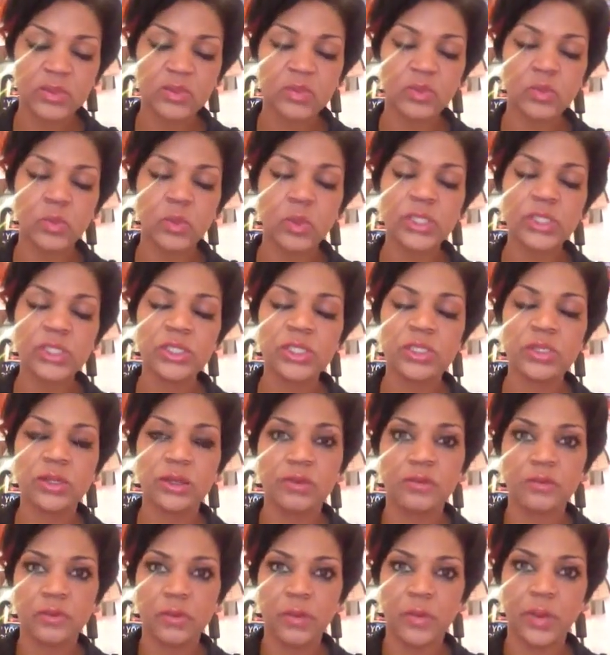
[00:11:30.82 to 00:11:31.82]
wish to
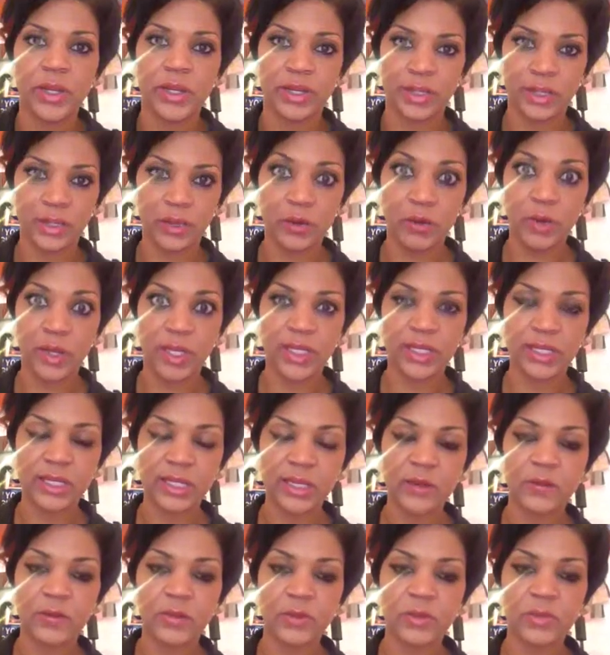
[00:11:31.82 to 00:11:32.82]
avoid going
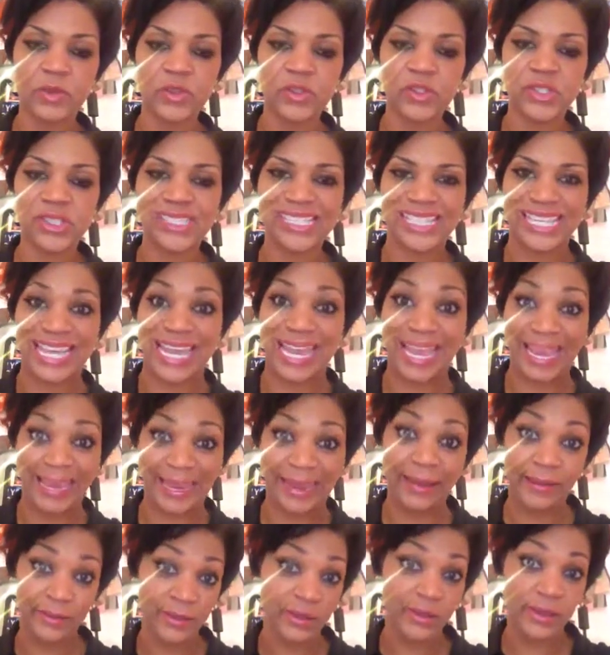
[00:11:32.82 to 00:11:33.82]
near them. You just
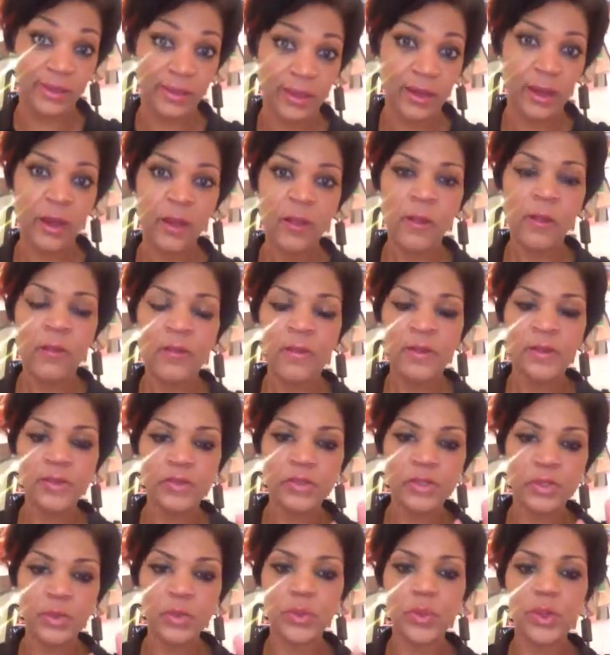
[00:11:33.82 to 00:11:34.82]
can't
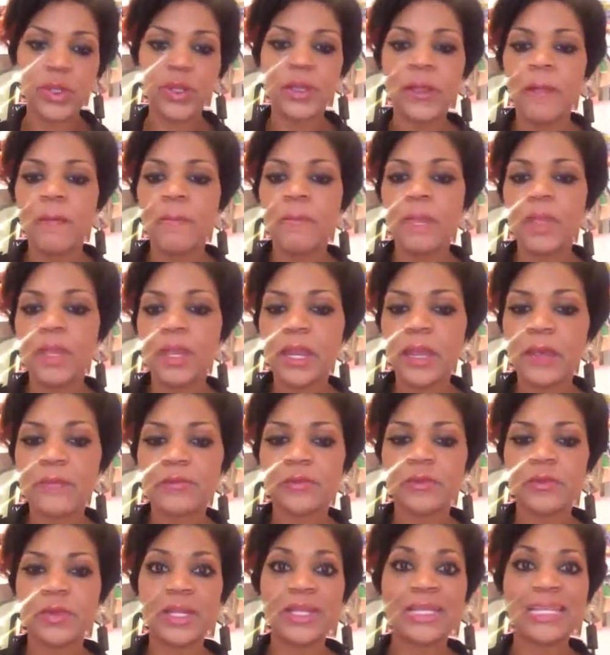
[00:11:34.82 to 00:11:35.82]
do it. Then
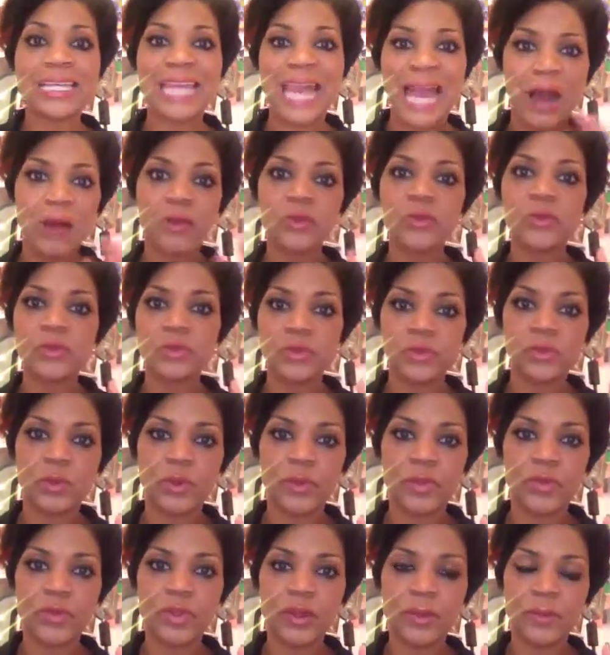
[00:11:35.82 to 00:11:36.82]
after encounters
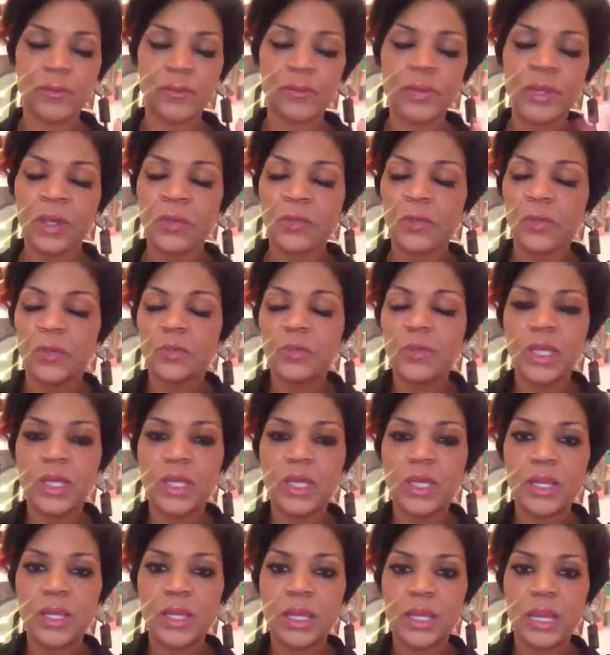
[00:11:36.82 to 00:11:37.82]
with them,
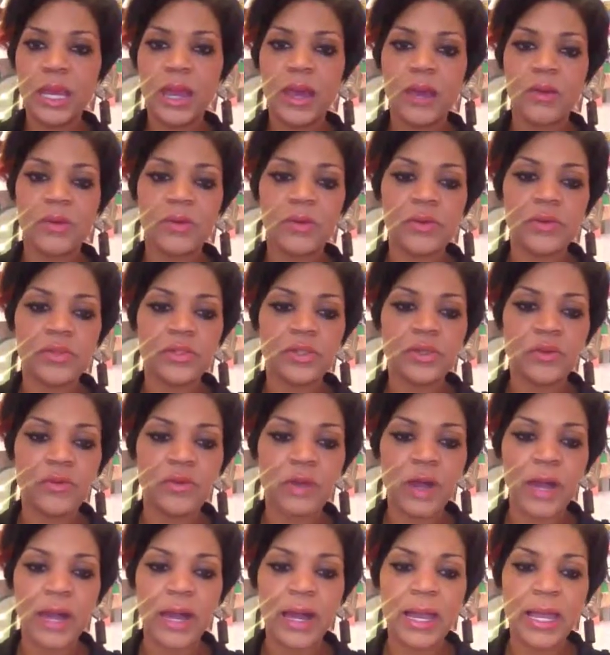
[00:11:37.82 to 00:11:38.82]
repeated encounters, you
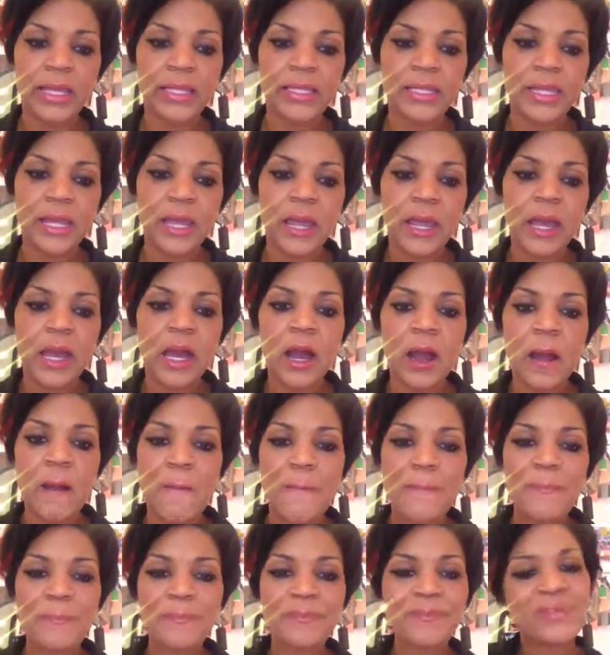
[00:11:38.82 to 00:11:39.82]
find
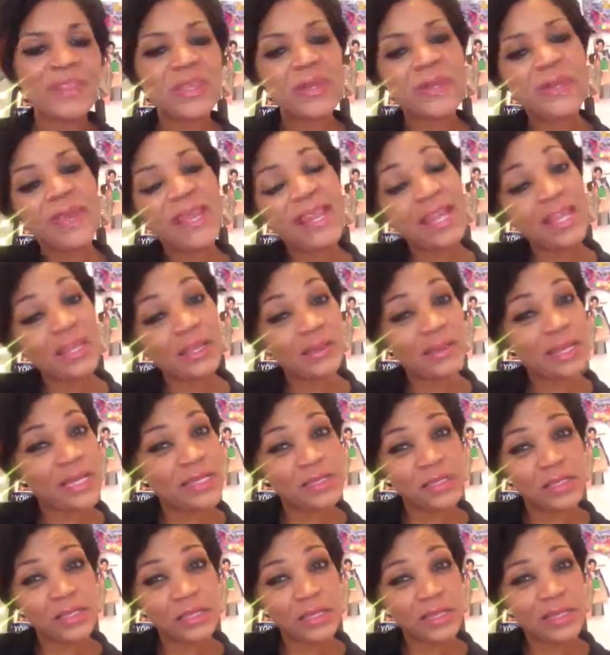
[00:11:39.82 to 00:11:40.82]
you may not
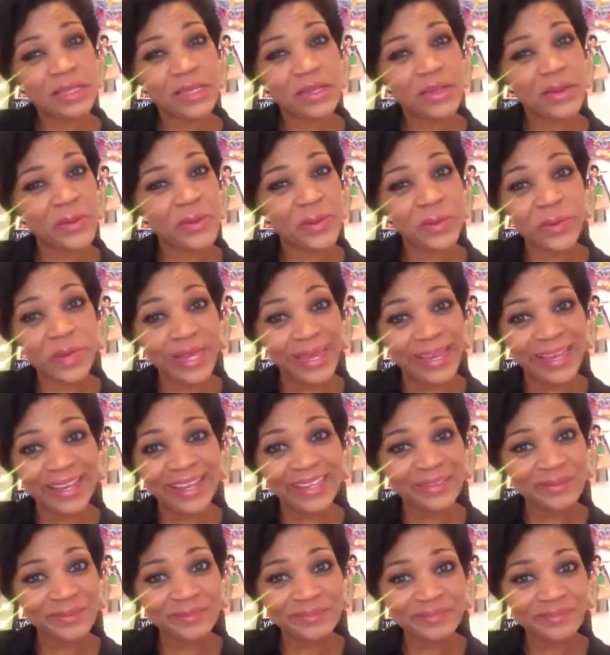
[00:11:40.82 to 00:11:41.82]
necessarily
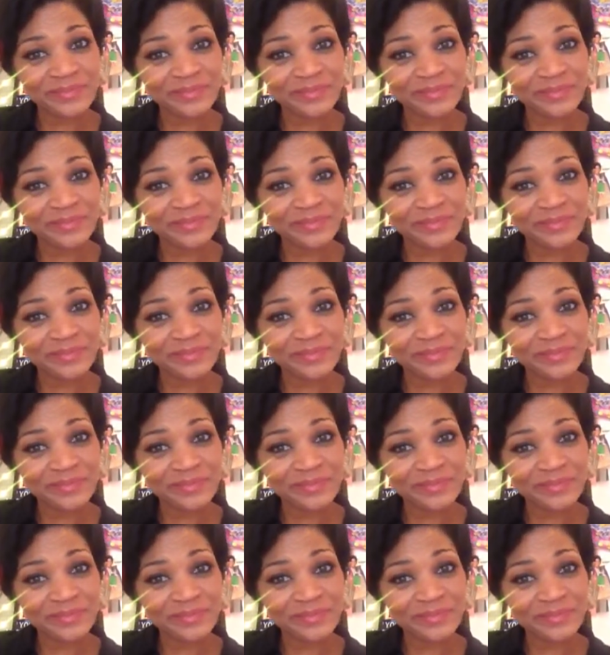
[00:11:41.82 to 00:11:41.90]
agree